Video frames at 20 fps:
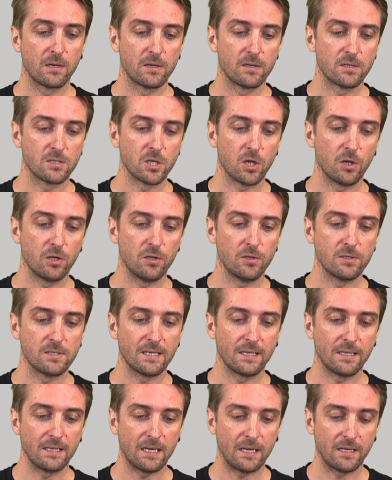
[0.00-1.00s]
So you
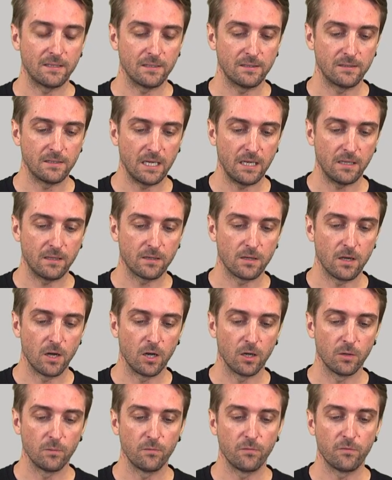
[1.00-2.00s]
select the date
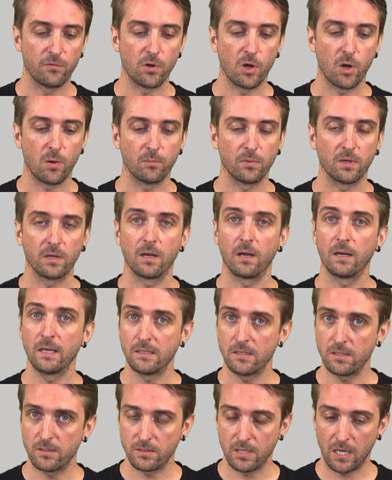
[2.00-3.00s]
column from the
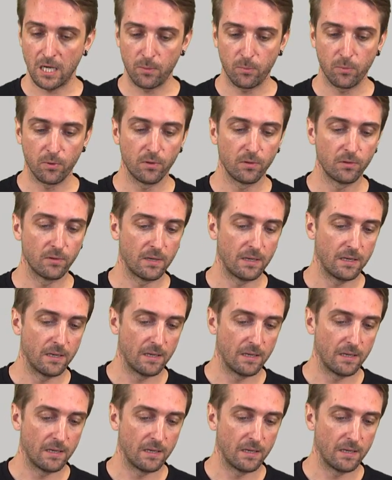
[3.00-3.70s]
calendar table